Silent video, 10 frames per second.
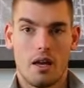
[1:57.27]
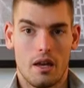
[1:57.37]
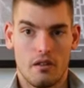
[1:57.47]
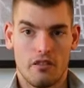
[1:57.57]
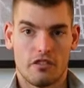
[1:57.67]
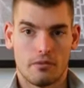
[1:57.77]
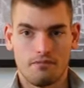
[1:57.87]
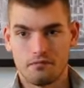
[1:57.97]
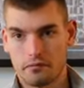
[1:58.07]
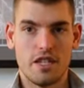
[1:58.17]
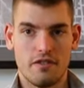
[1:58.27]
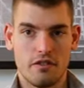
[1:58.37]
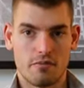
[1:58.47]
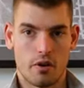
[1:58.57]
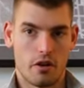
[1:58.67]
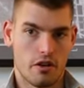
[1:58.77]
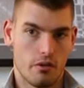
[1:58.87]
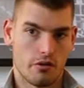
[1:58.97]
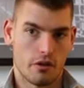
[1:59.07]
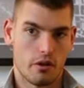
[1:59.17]
is page views per
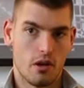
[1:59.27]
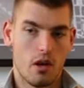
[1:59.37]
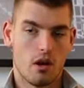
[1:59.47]
user.